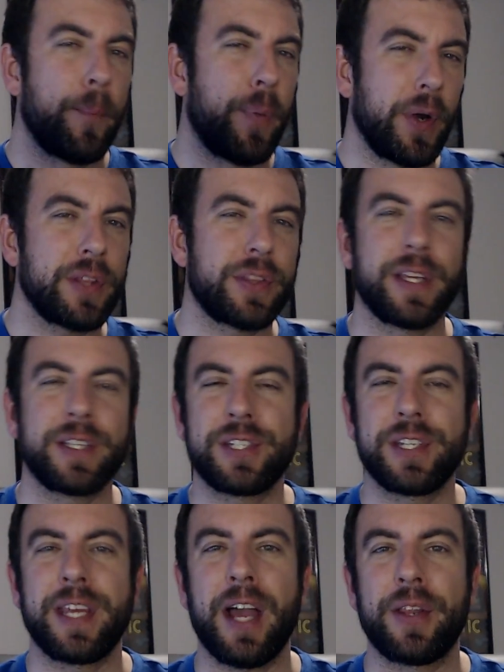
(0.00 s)
putting things
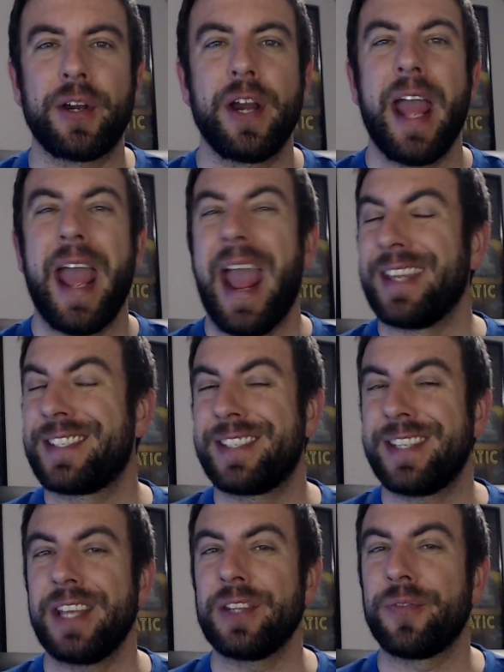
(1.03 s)
together, and
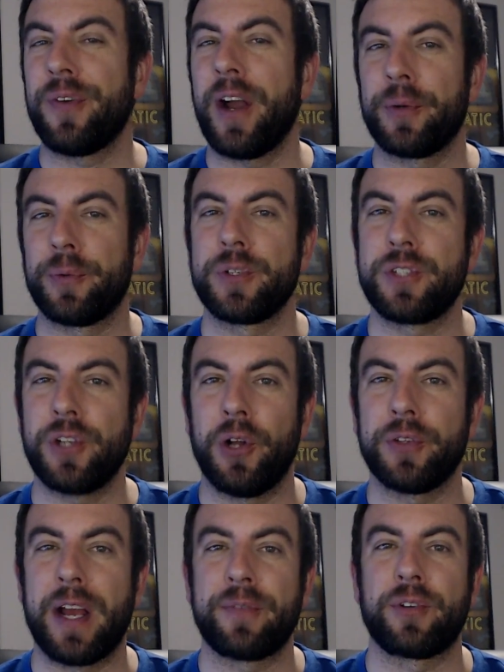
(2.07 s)
seeing the final
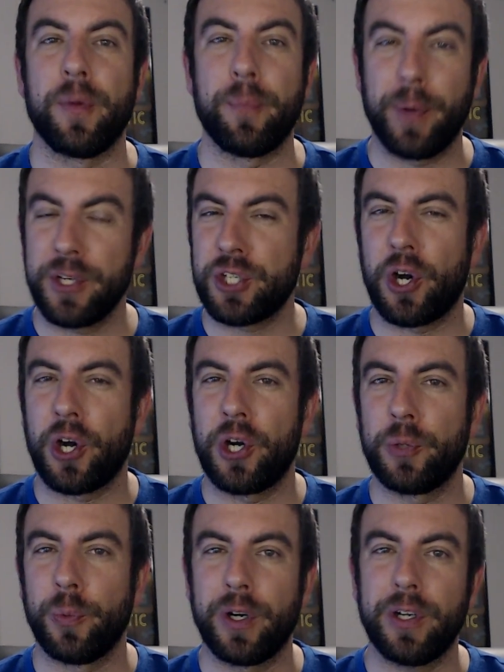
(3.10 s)
result after a bunch of
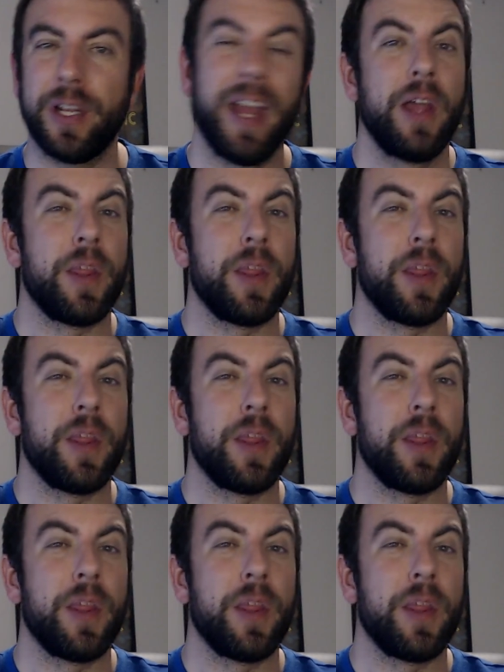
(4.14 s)
hard work,